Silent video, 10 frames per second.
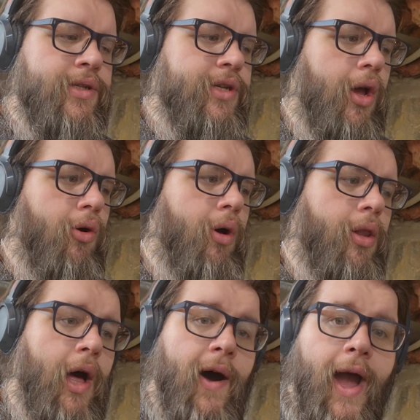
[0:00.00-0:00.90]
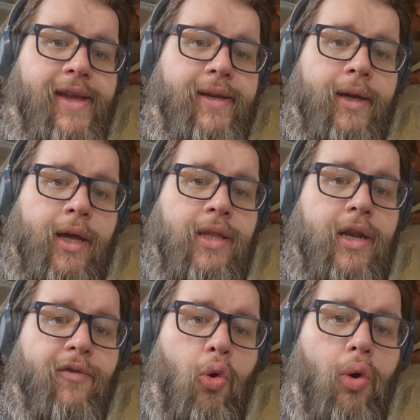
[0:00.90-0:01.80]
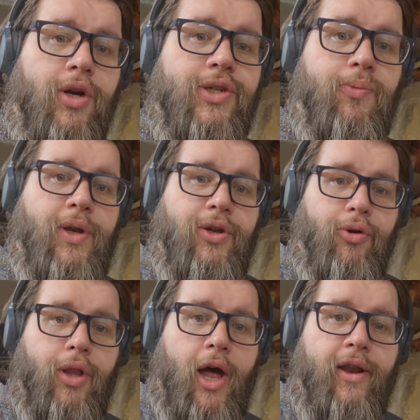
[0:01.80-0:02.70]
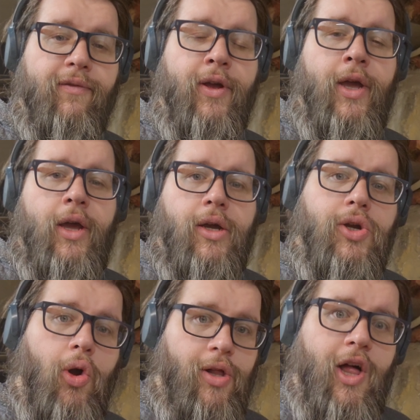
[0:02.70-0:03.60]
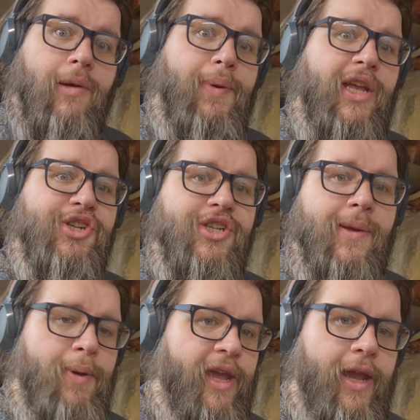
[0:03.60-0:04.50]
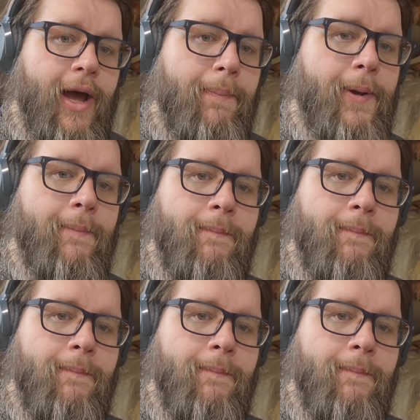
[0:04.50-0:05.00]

So a lot of hiking, and then of course we do a lot of going along beaches and picking up